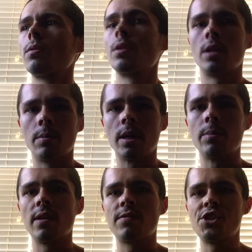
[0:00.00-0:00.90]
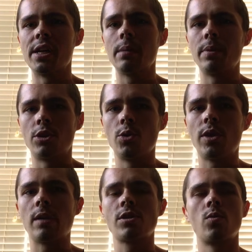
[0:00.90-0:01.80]
the WWF champ in
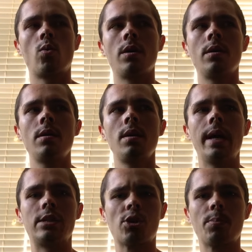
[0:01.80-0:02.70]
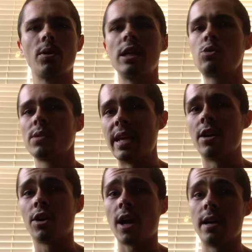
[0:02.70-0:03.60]
2001 and Triple H was the
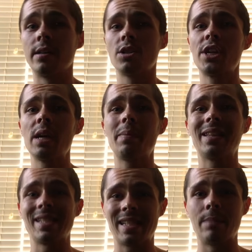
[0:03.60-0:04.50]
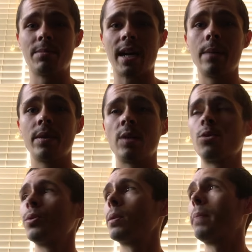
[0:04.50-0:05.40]
Intercontinental champ at the same time, and they were
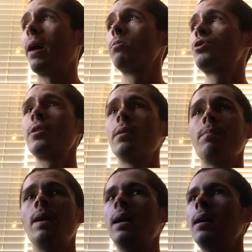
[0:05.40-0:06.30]
doing the power trip,